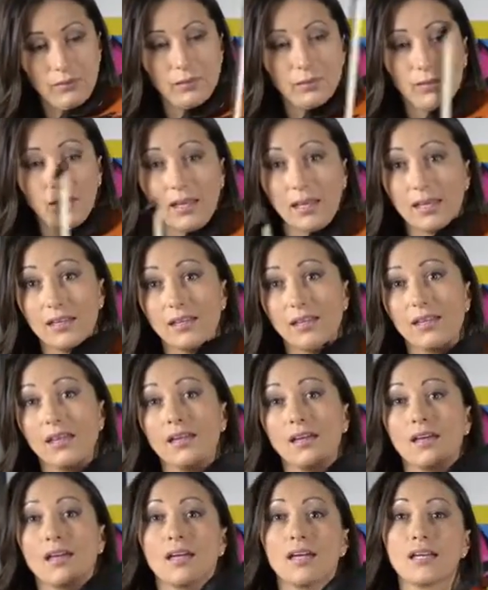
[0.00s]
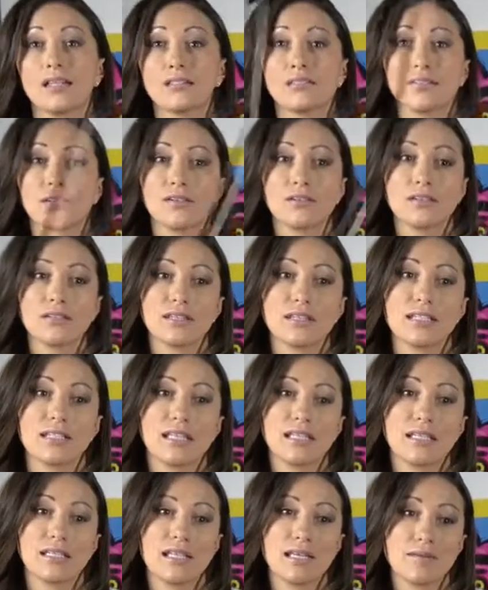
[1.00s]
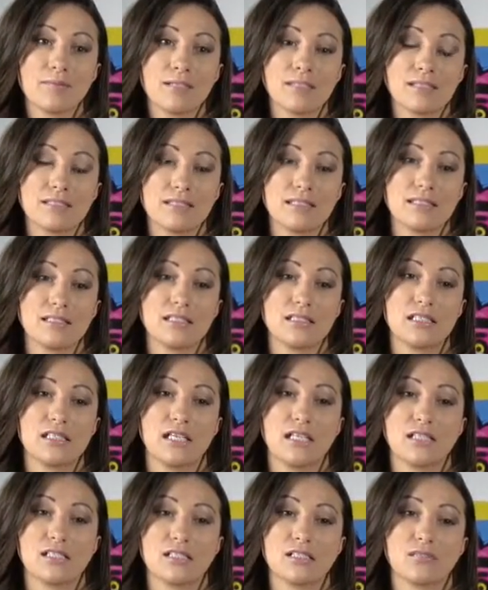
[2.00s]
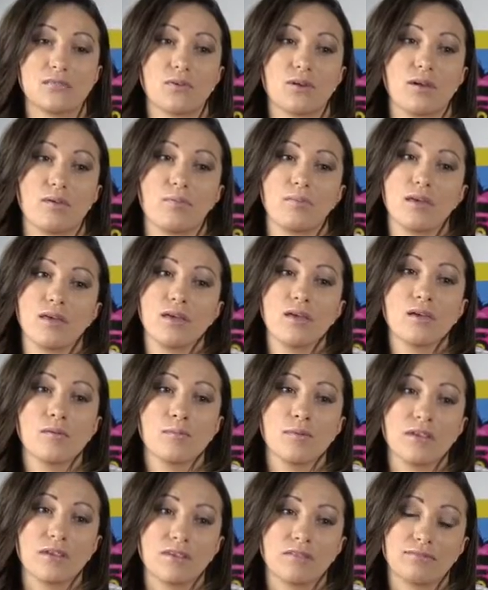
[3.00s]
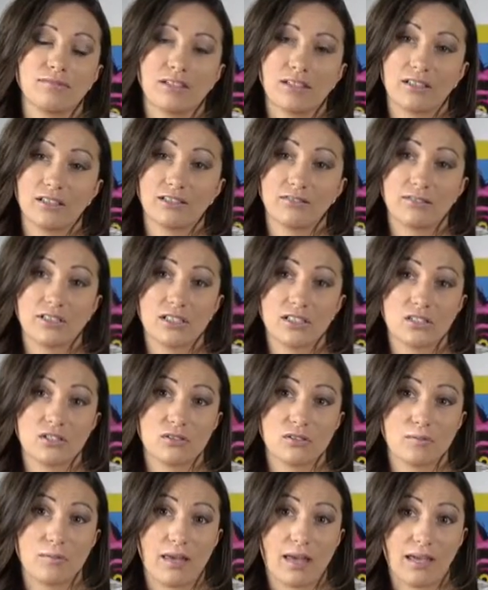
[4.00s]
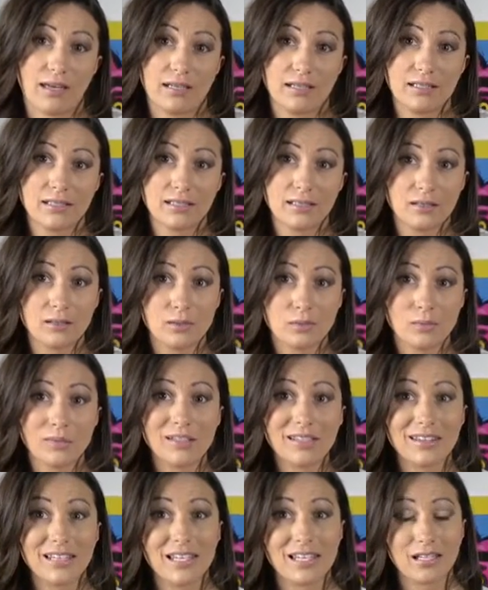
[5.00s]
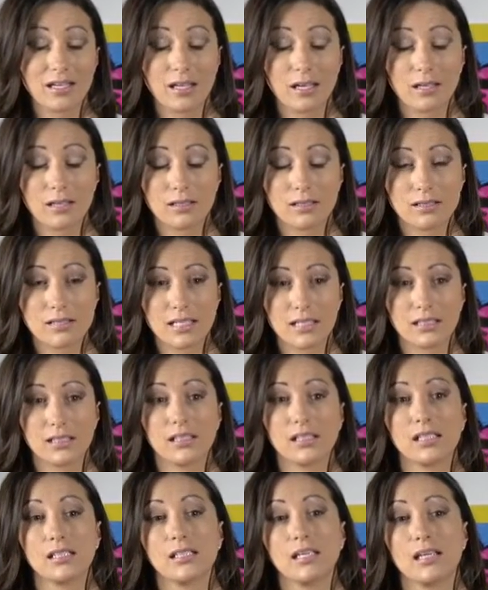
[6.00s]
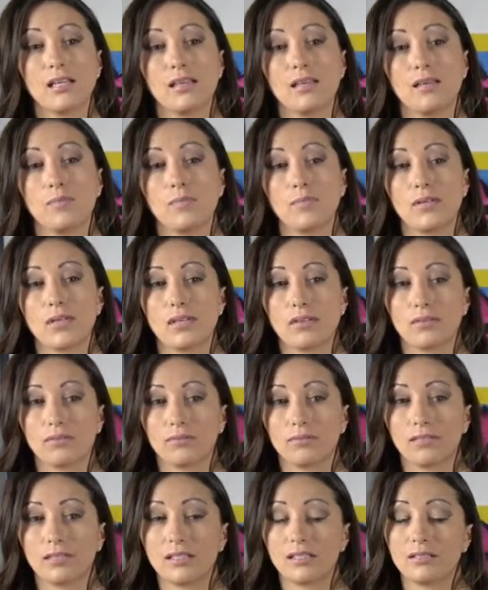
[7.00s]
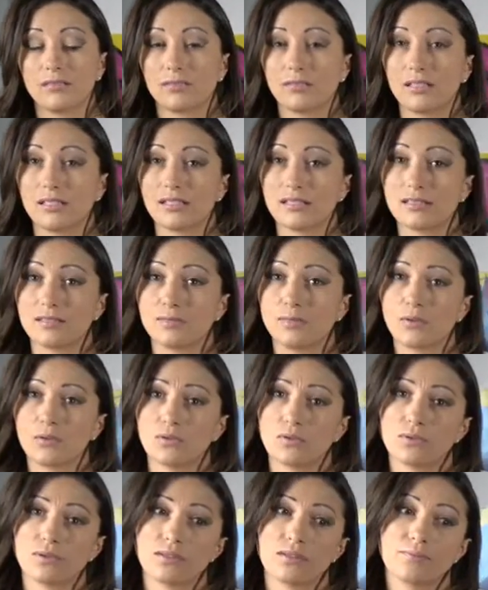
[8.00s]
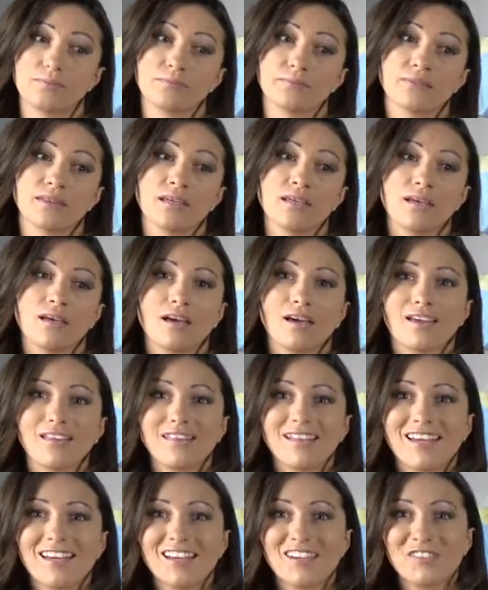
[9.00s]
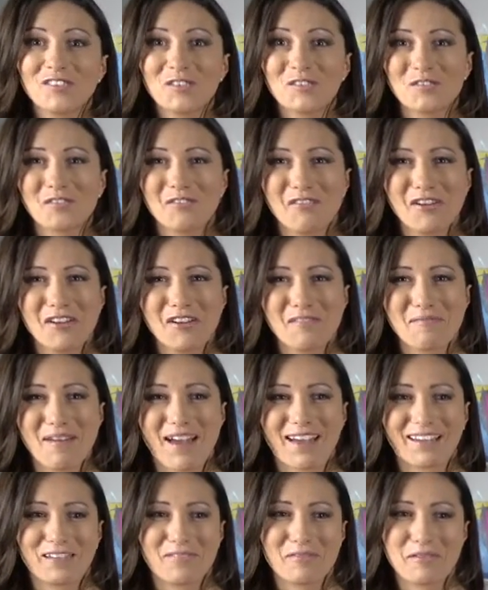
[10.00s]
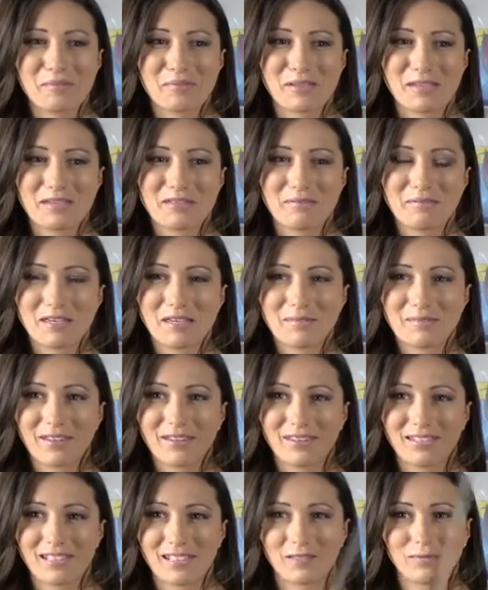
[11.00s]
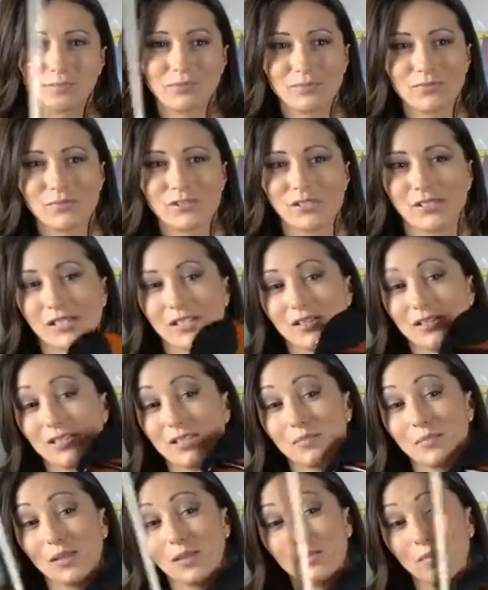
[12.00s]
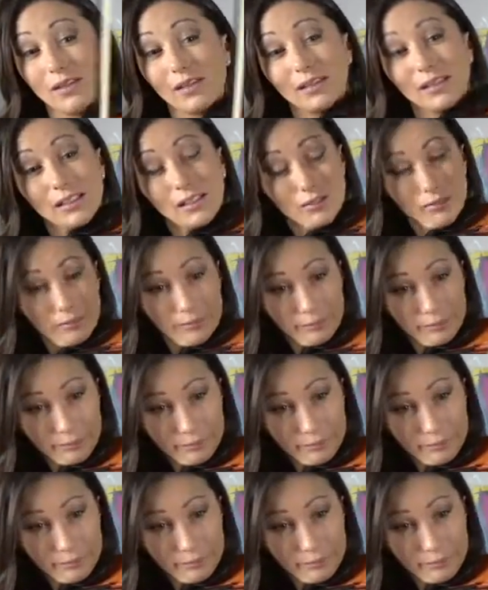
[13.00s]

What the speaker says: Okay? And so the dynamics needs to change. It's from being very, very dramatic with that other section and then being really, really smooth. And then we go back and we play the main melody. So here's the main melody.